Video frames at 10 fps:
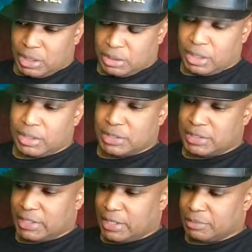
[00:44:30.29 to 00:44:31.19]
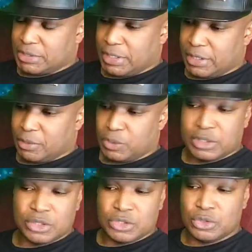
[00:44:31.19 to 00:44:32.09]
A lot of the times with
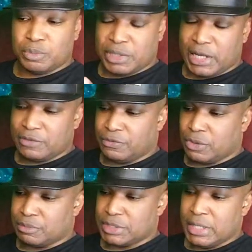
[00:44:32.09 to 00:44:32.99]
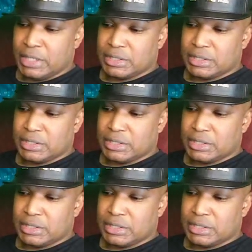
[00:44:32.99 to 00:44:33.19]
the two platforms,